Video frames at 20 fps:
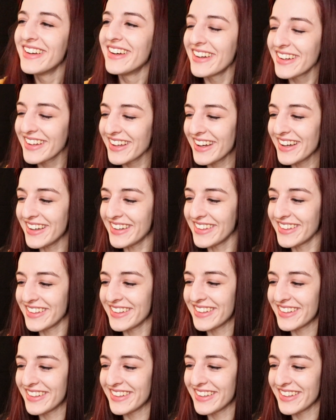Okay,
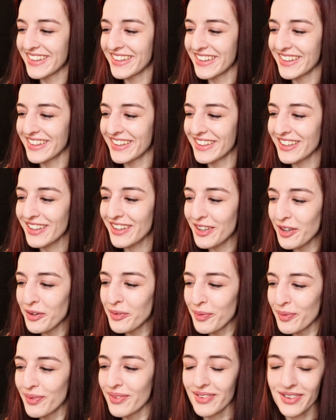
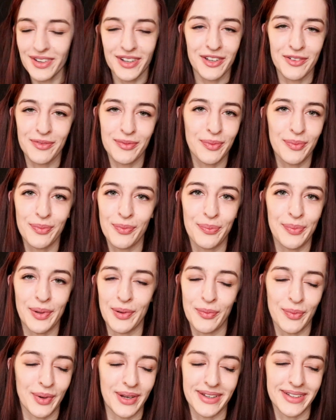you've
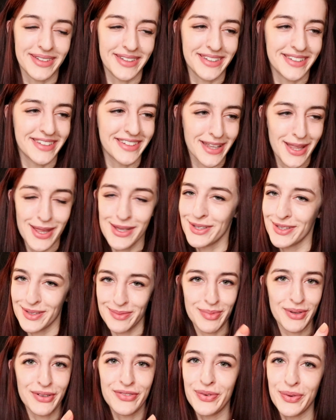been witnesses to this
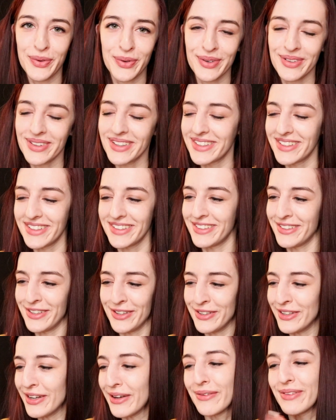before. This isn't a
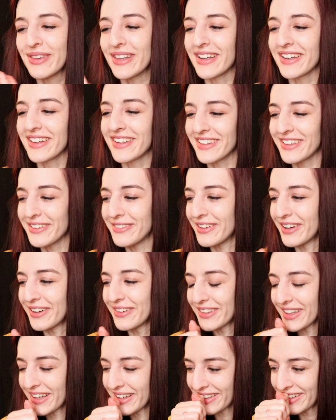new thing, you know
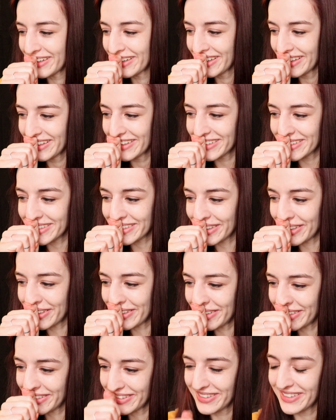that.
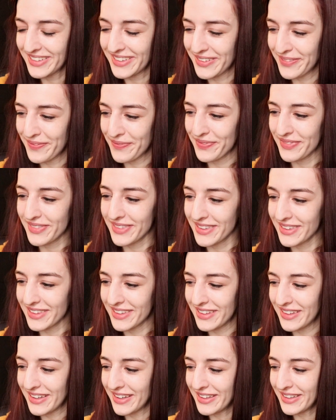So
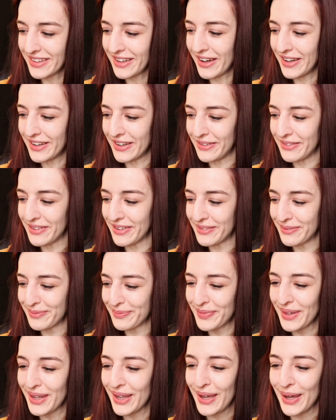I don't
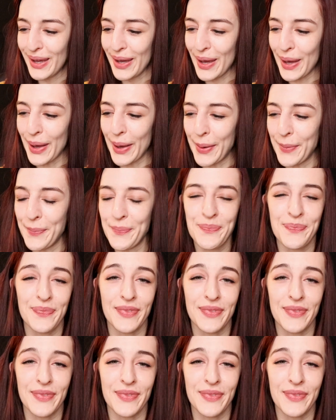know.